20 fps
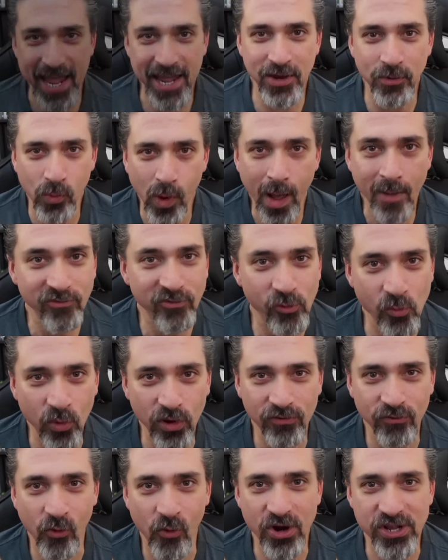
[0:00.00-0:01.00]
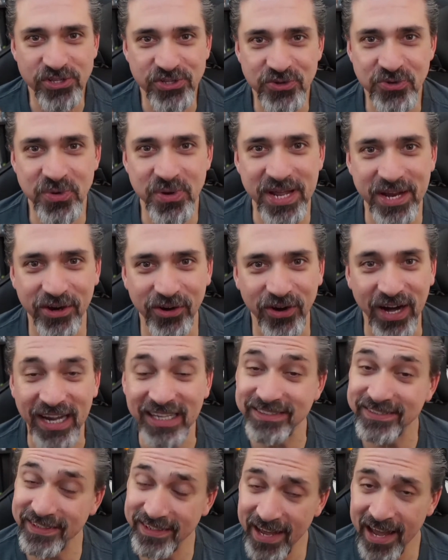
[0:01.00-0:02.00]
Rob from Order 42 here, and
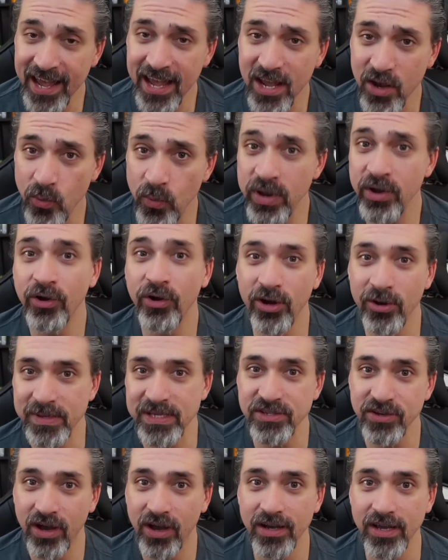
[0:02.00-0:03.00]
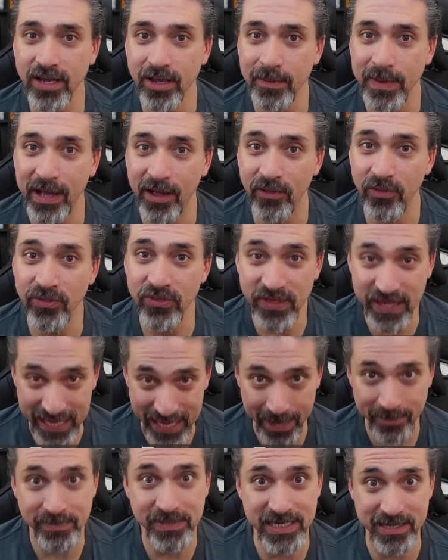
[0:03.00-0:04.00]
today we are going to be talking about The
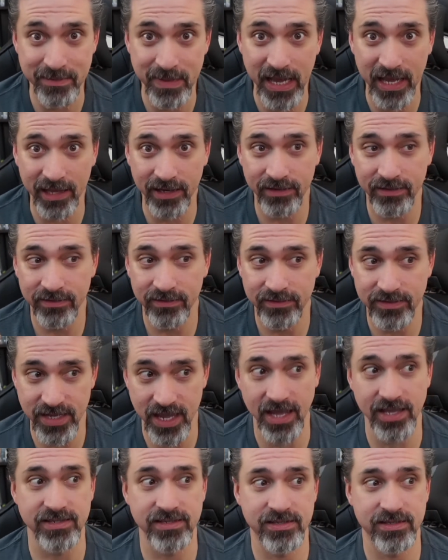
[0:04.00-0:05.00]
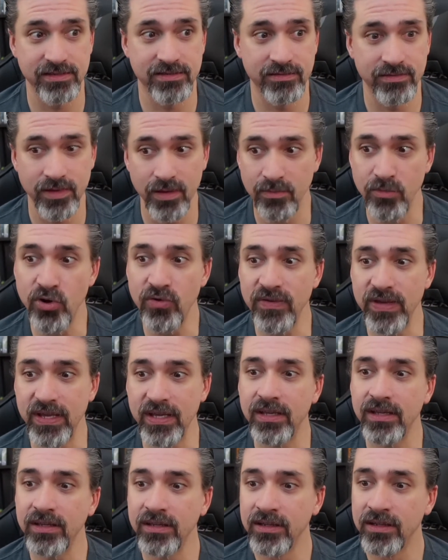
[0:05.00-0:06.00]
Empty Man. Yes, a
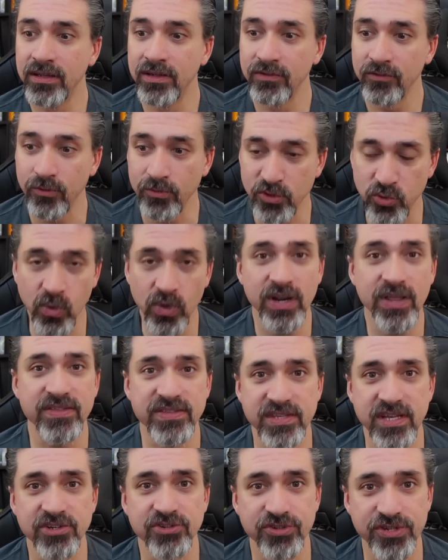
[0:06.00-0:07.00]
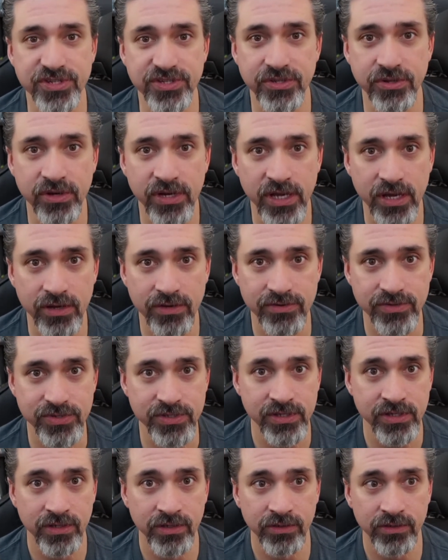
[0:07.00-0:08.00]
movie from 20th Century
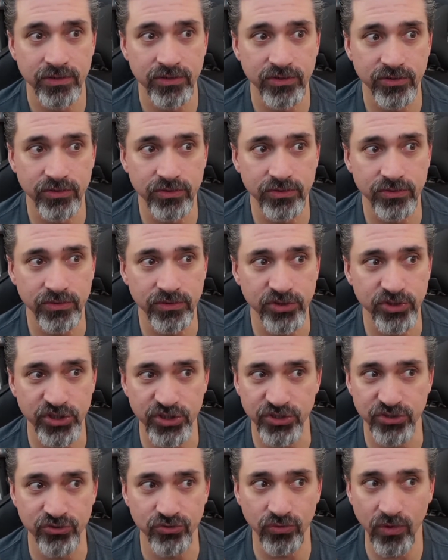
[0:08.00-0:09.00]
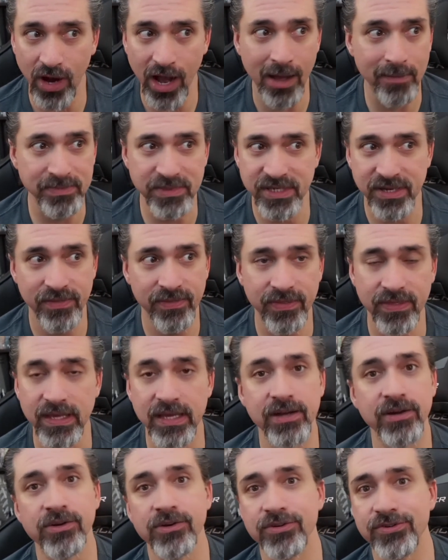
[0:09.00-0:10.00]
Studios just dropped in
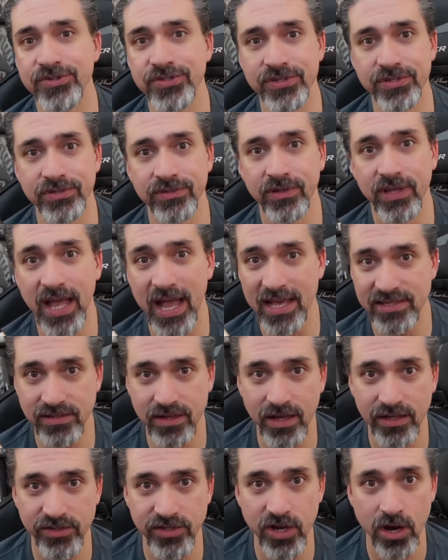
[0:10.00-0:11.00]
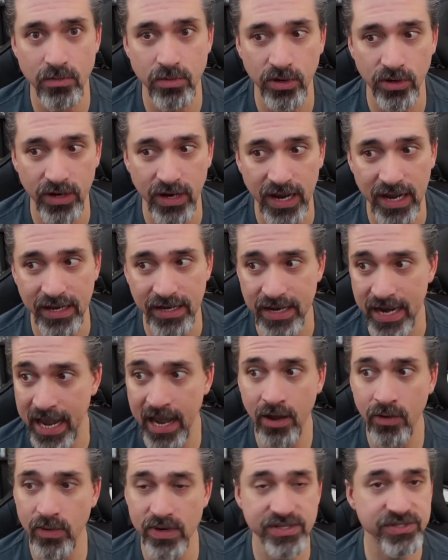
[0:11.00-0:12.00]
theaters last October, and
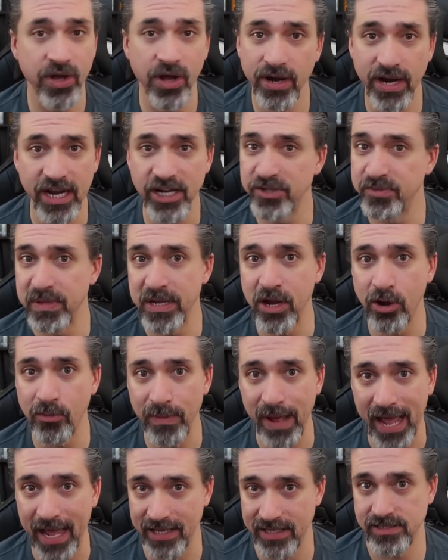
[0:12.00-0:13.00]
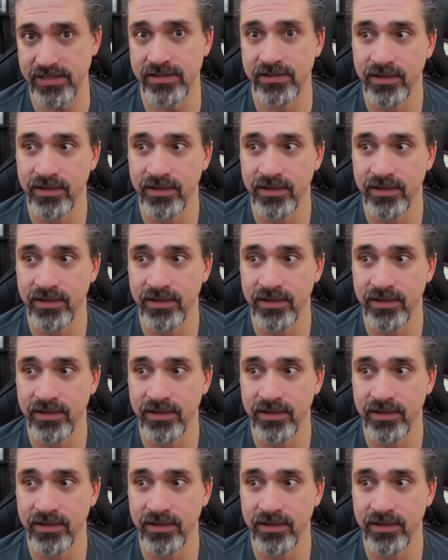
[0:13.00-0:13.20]
now it's on HBO Max.